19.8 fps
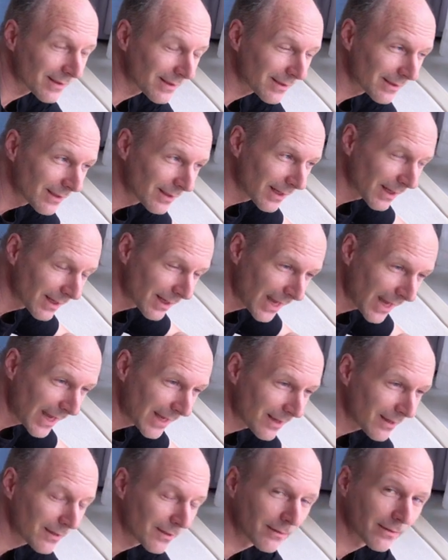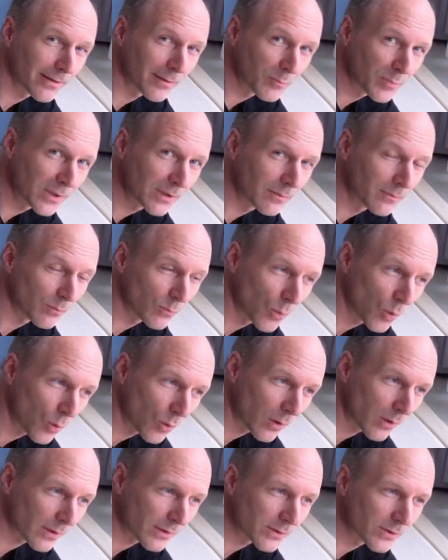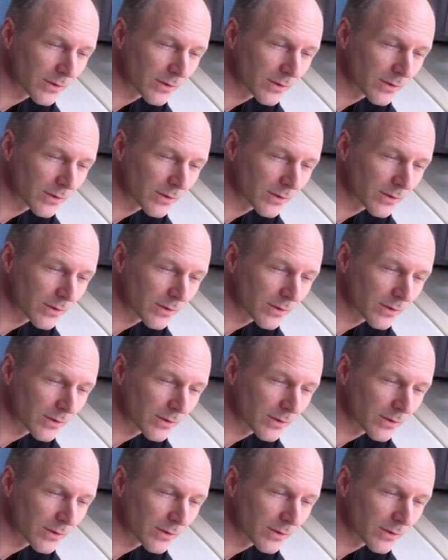then hang it a bit more.